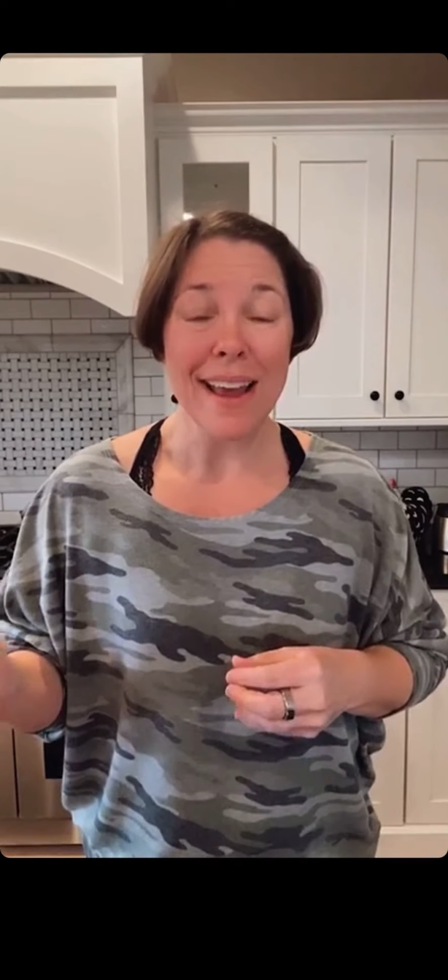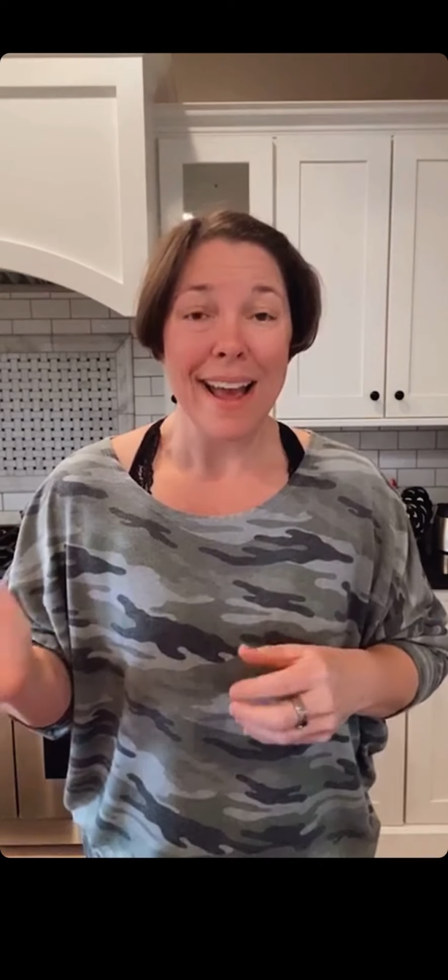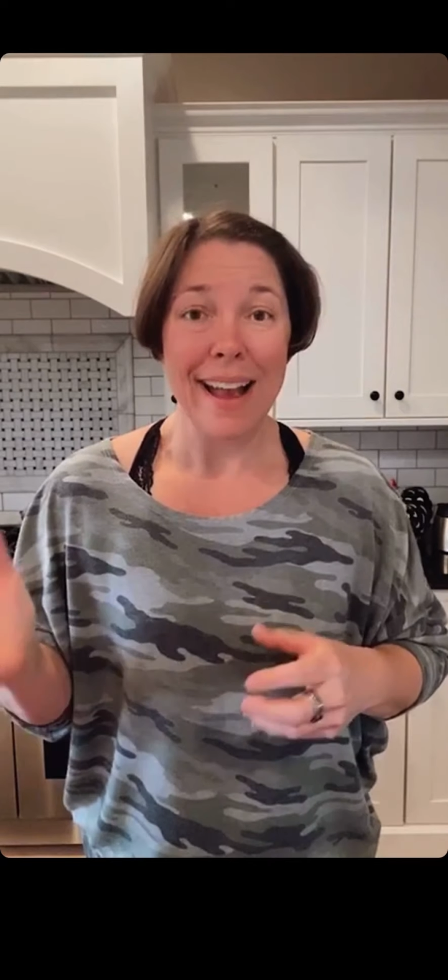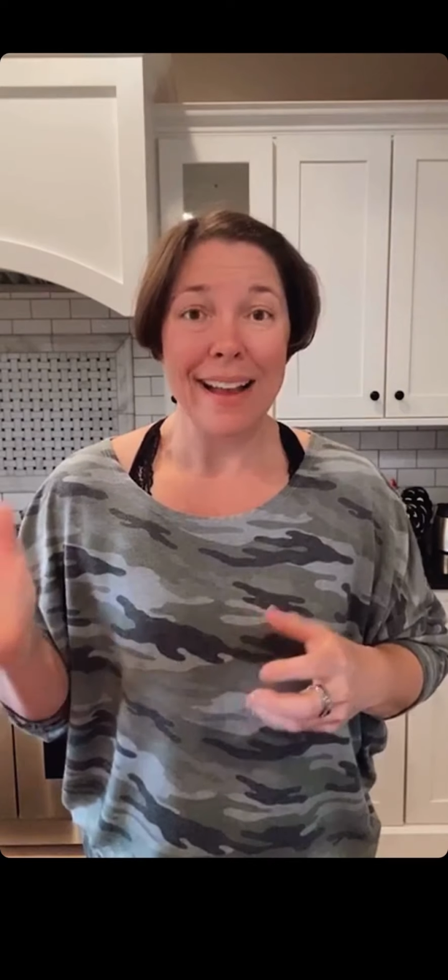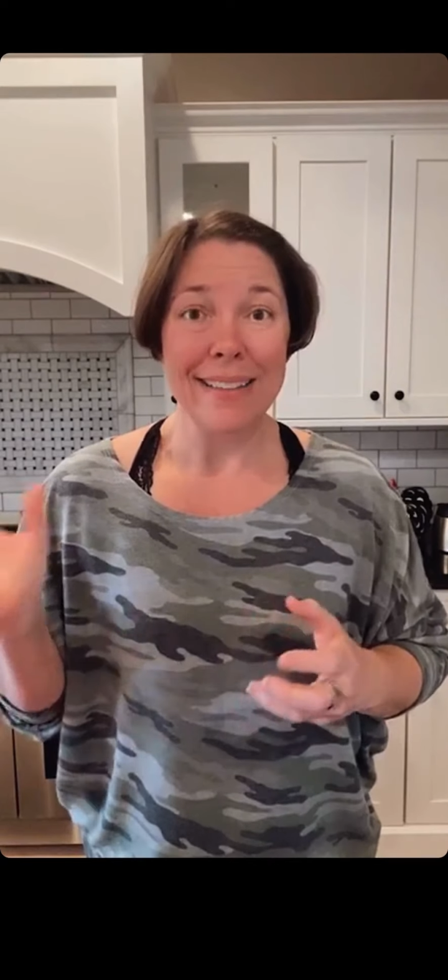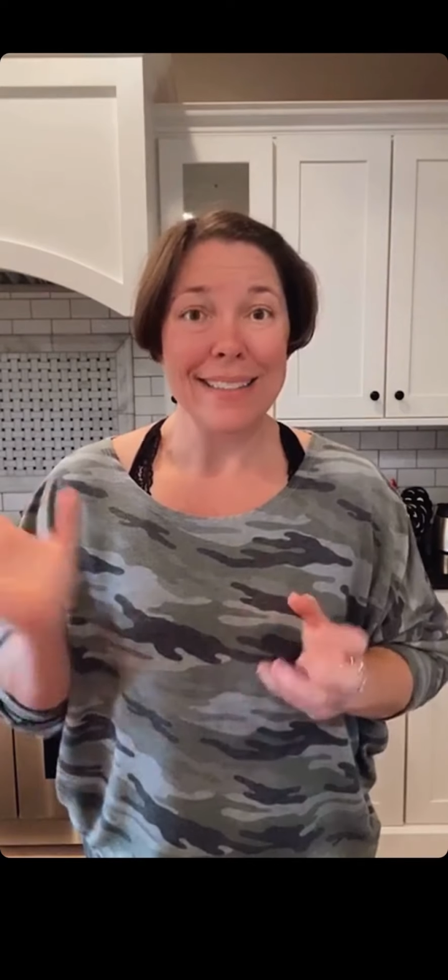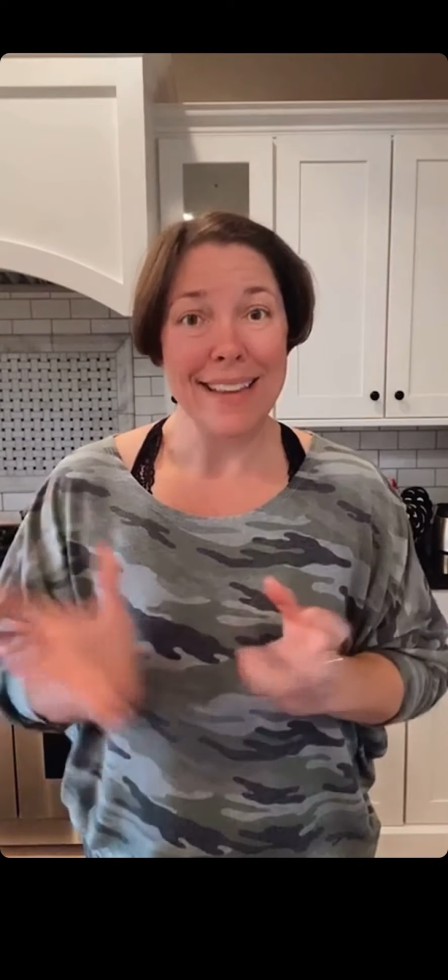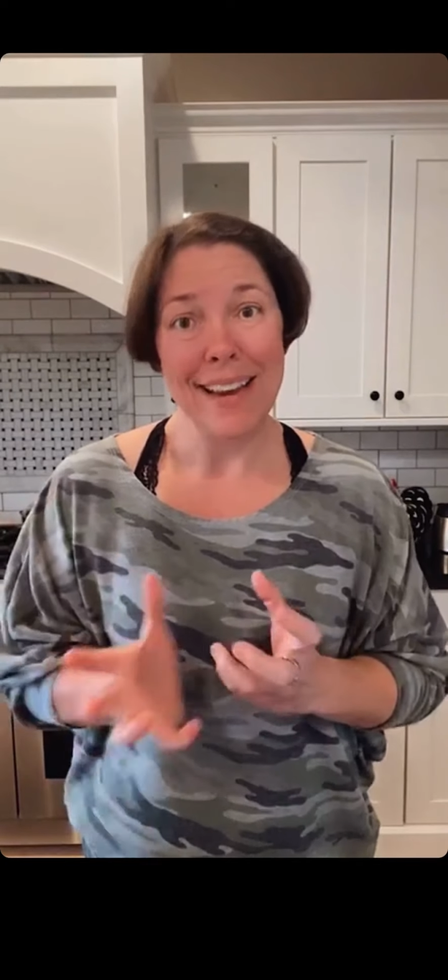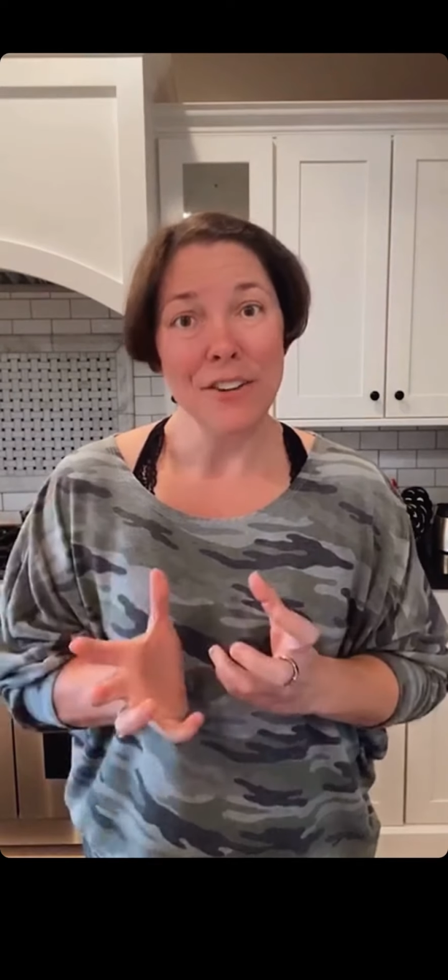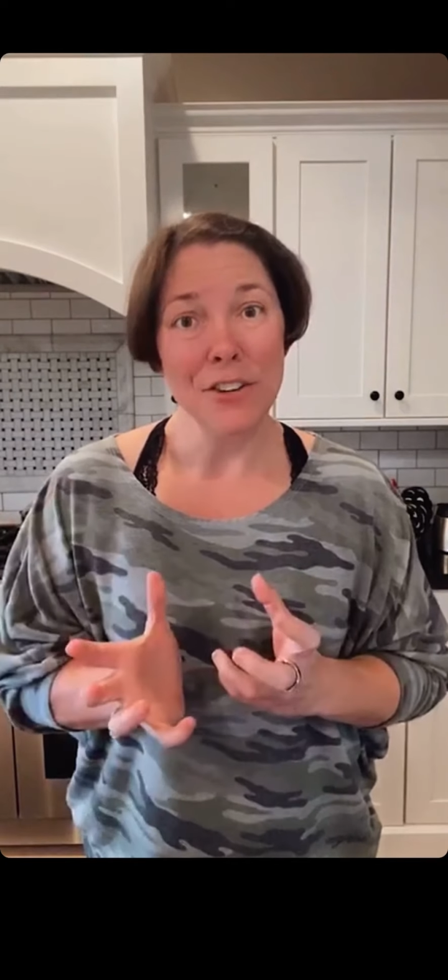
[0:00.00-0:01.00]
and
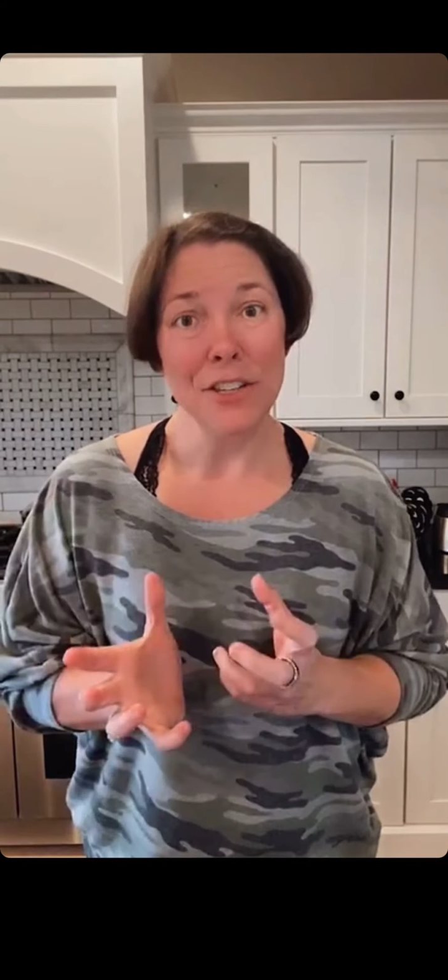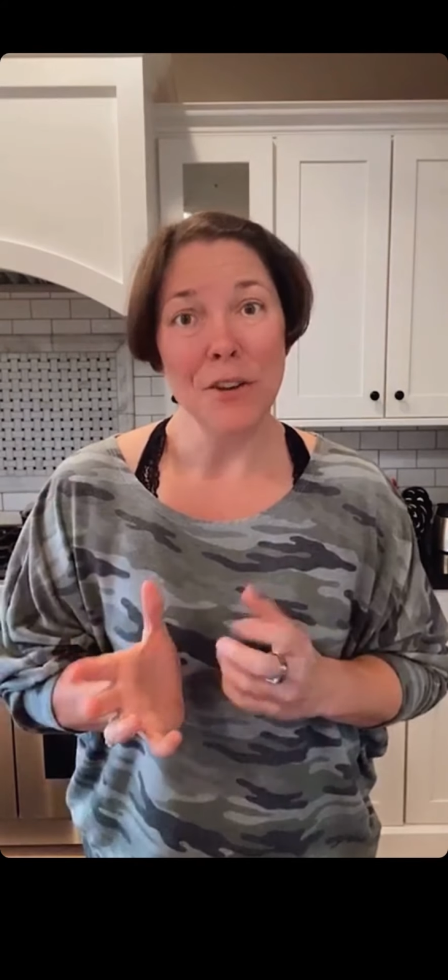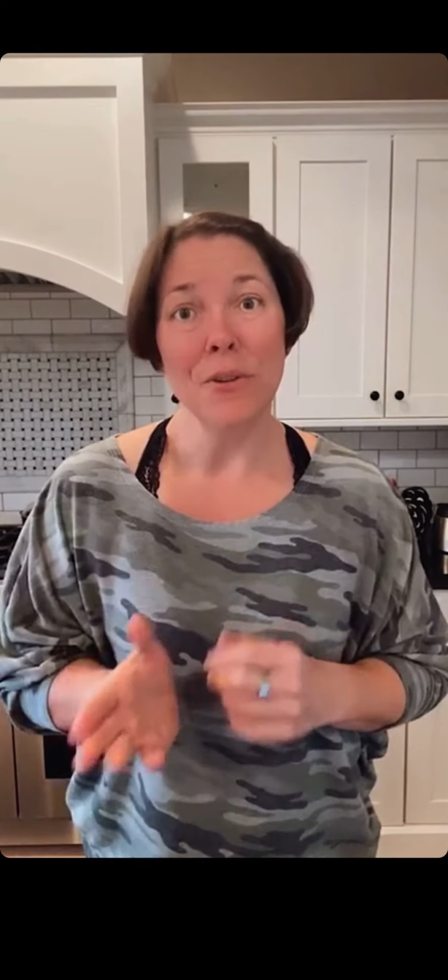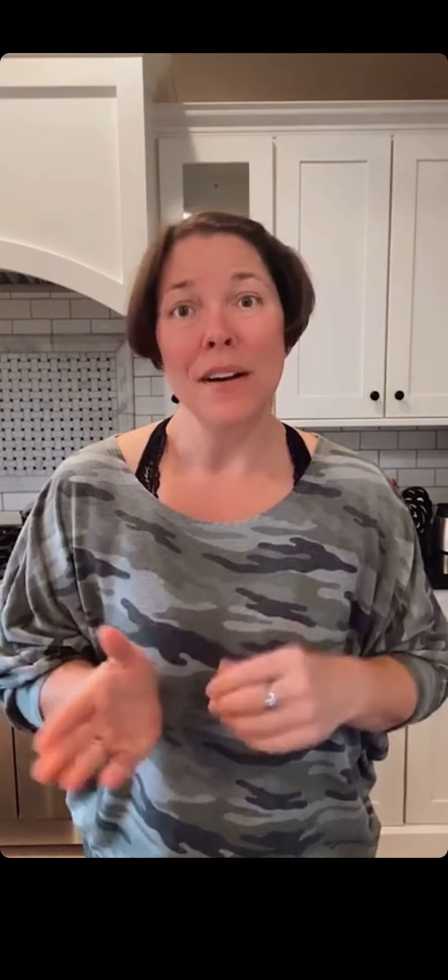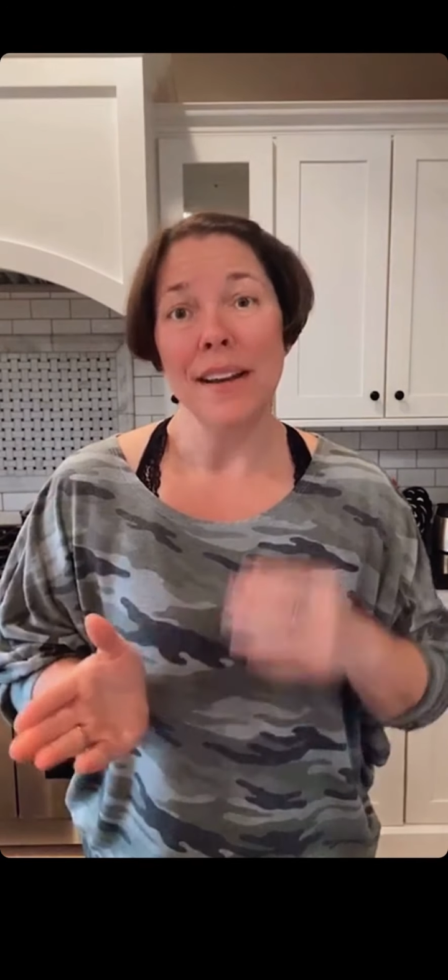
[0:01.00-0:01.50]
scan your deodorant,